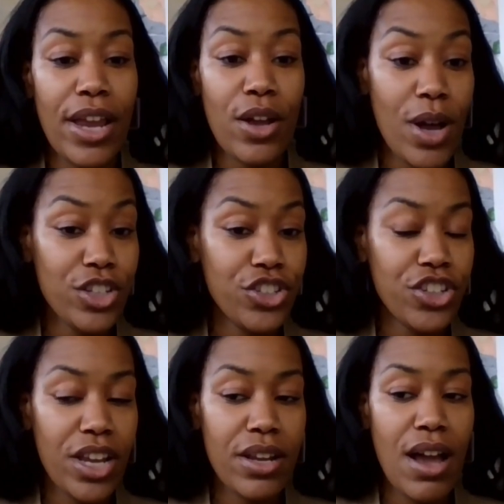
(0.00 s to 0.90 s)

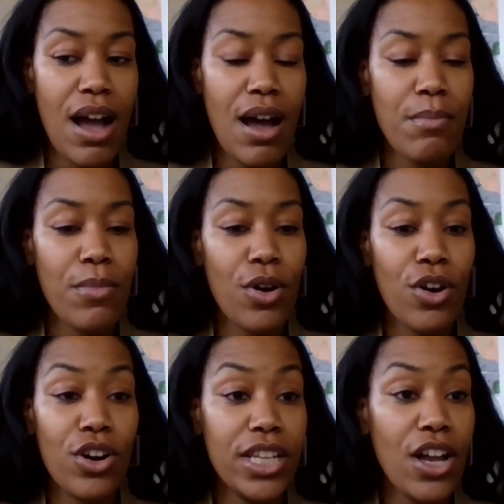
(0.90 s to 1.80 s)
question.
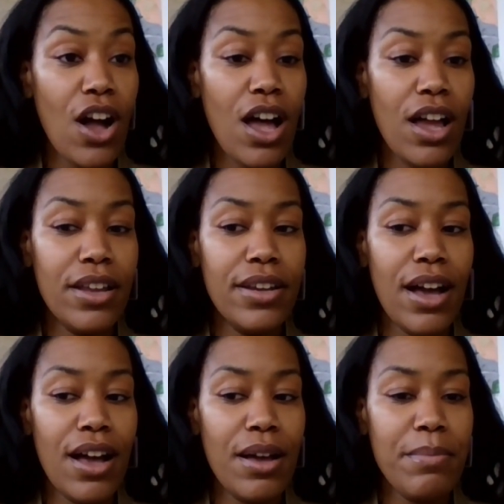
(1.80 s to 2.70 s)
Early on
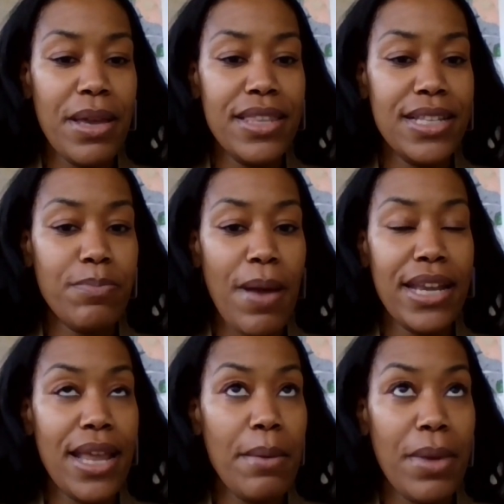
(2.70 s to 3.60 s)
in this
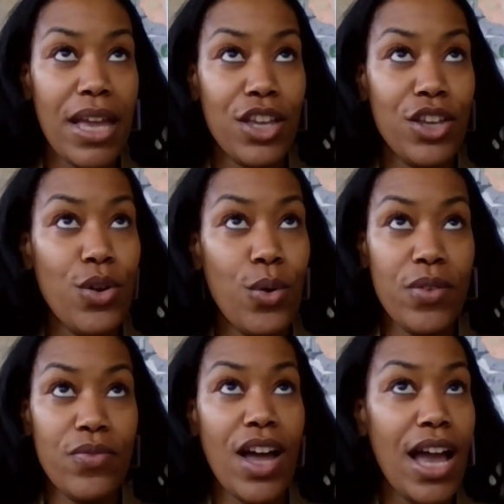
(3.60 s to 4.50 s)
pandemic, you know,
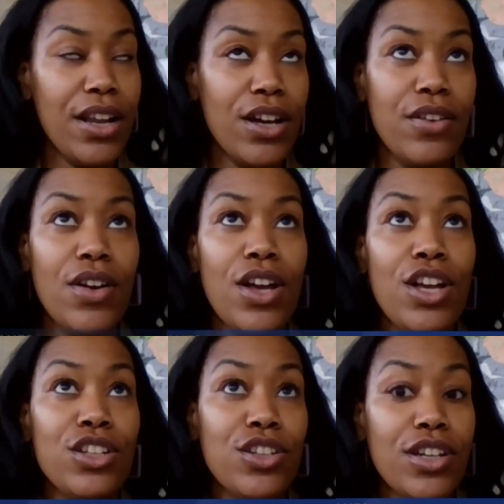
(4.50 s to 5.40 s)
we've kind of
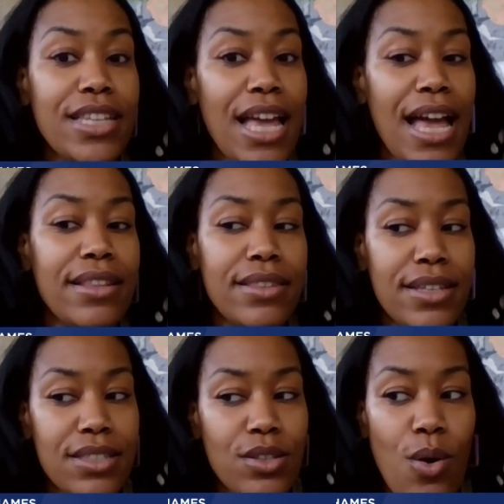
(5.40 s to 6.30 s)
looked at
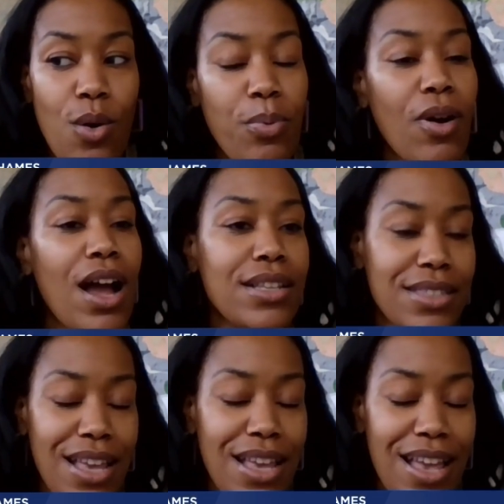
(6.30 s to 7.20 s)
this whole
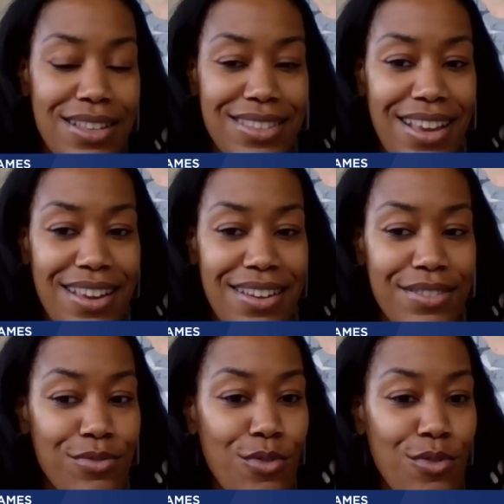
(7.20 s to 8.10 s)
process in
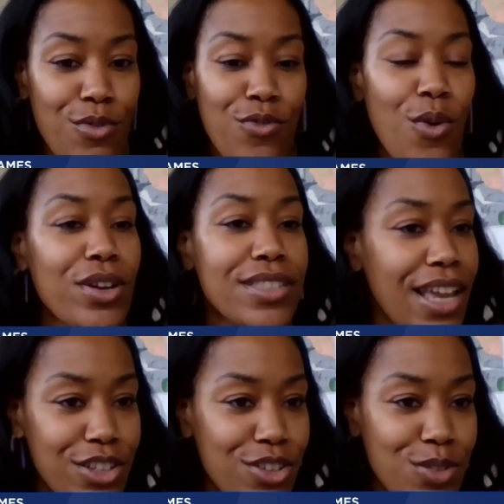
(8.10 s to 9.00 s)
four
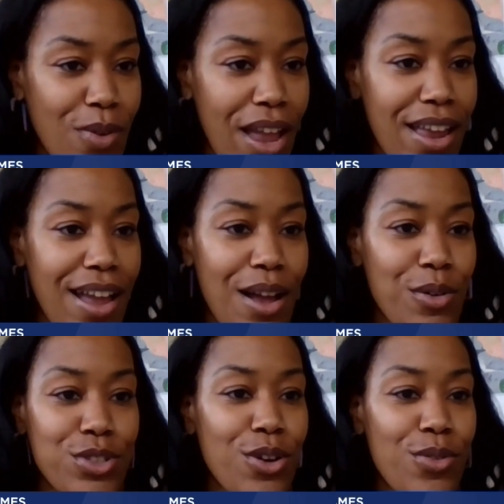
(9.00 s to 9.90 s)
stages, right?
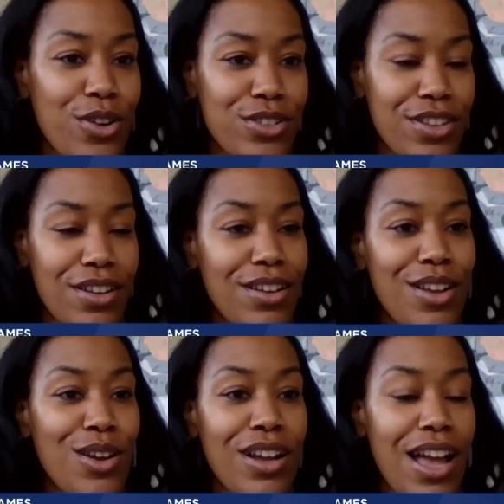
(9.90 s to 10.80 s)
So there's the
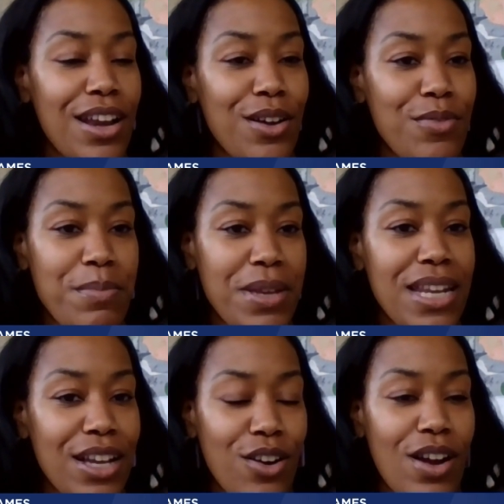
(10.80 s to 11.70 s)
kind of
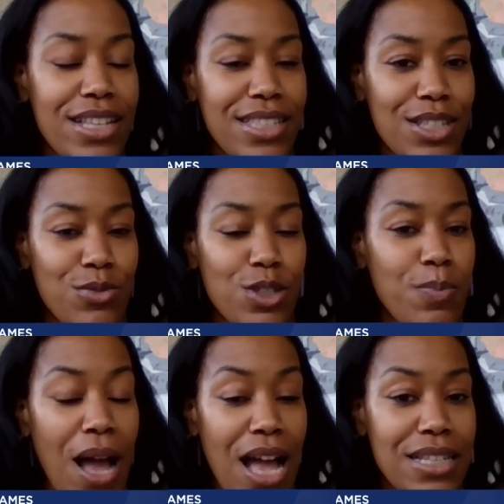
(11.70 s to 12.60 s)
immediate crisis
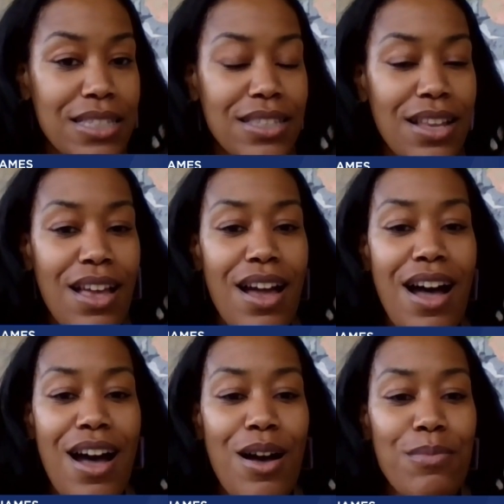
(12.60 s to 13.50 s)
response,
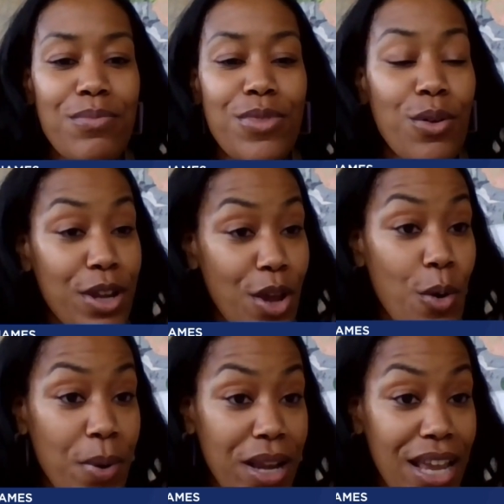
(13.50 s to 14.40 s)
the
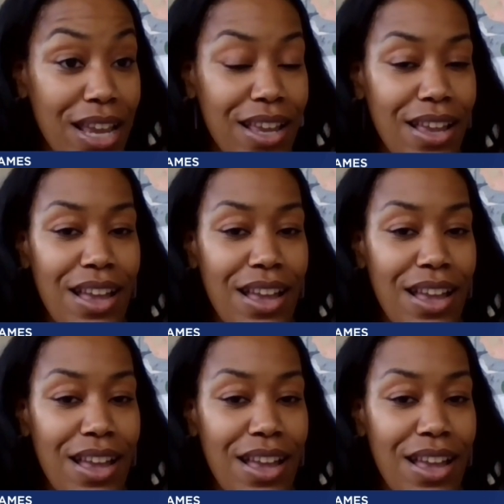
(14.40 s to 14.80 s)
reopening,